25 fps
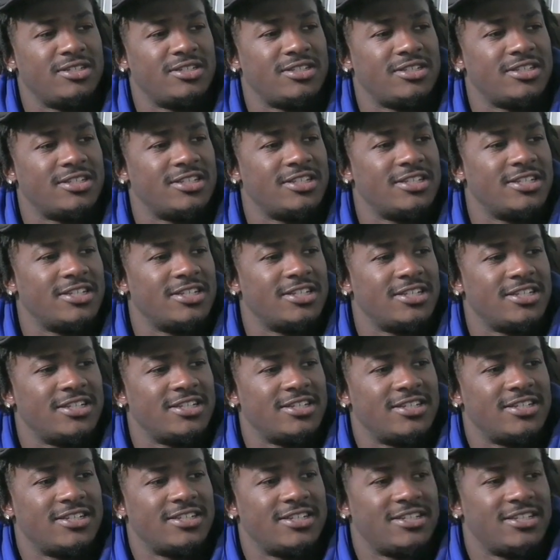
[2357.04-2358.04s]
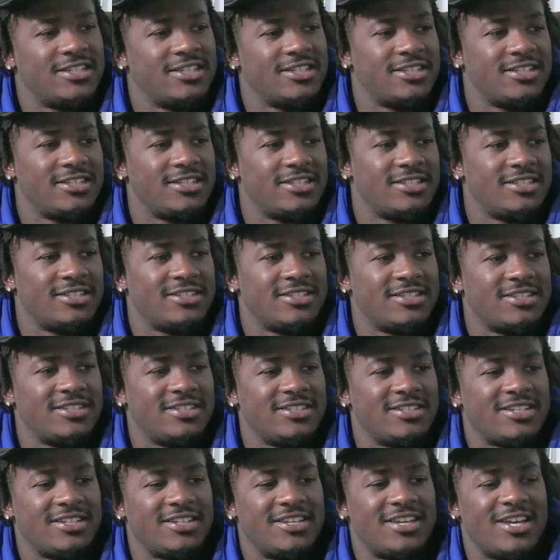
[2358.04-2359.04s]
Reputation or money?
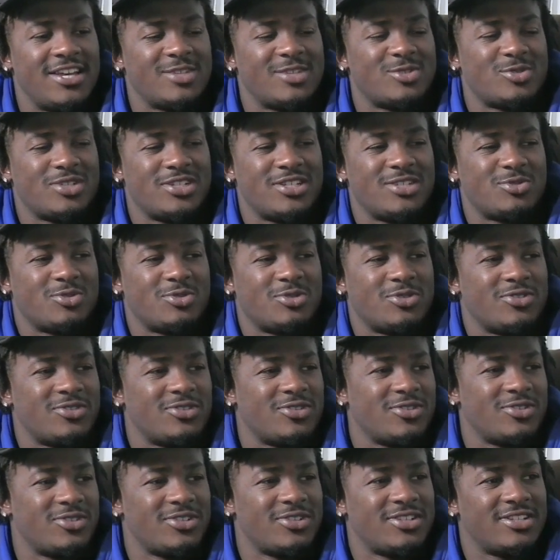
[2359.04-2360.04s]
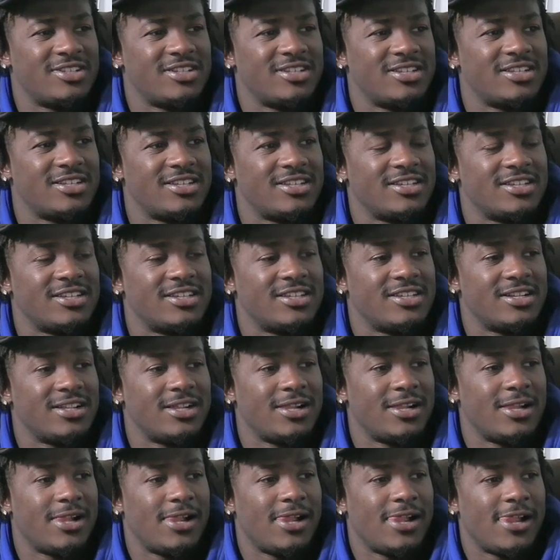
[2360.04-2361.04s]
Can I if you can have, if you can have one,
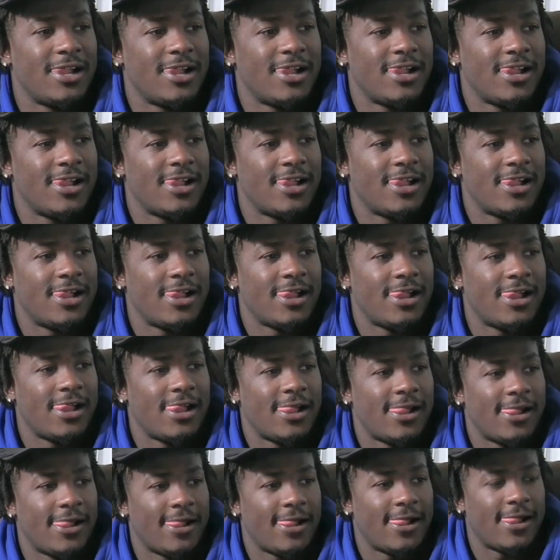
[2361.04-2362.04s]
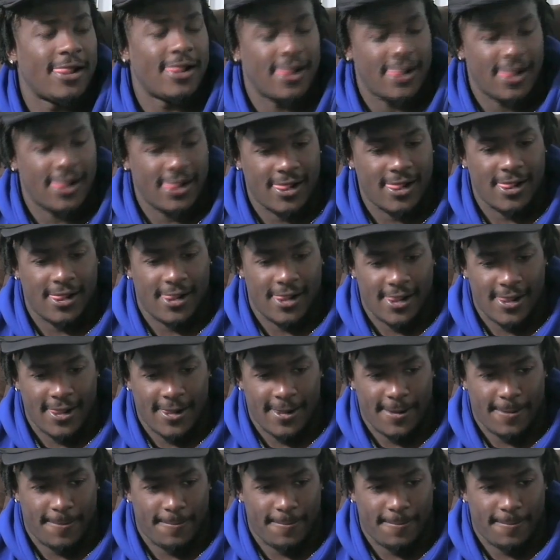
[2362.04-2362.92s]
if you can have one to survive with,